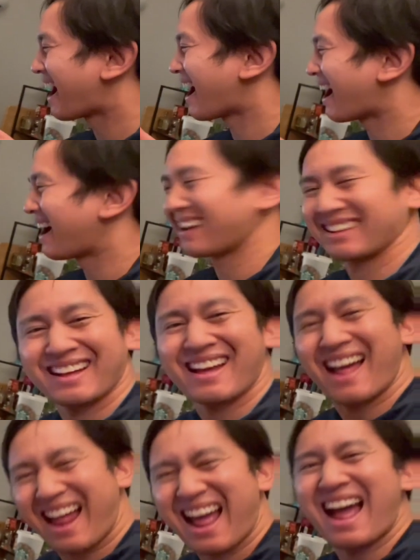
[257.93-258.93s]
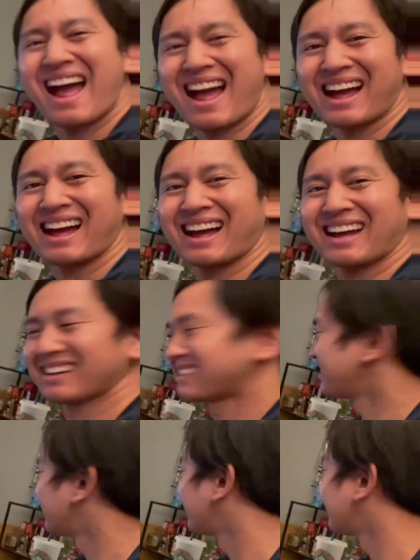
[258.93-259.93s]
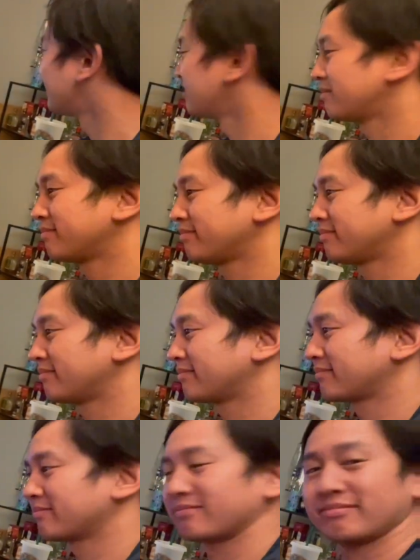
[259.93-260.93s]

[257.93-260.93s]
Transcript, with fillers: chilling at home watching some playoff baseball without the Blue